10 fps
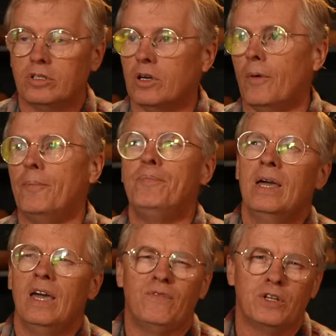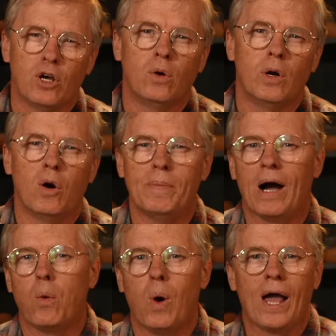So if you don't know
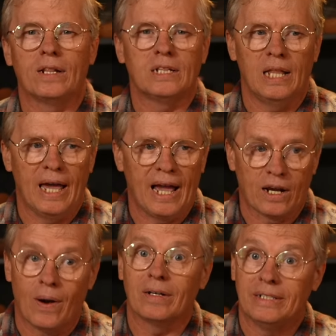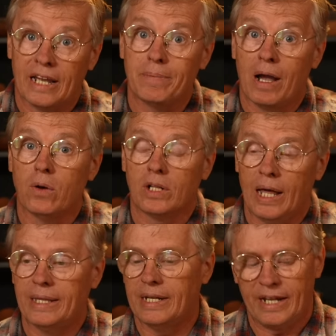about wild clay, I go out and dig my own
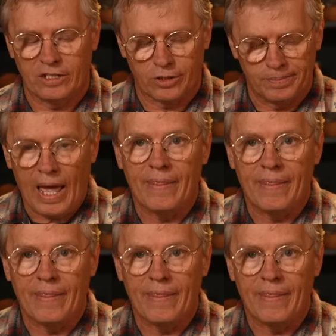clay in the desert,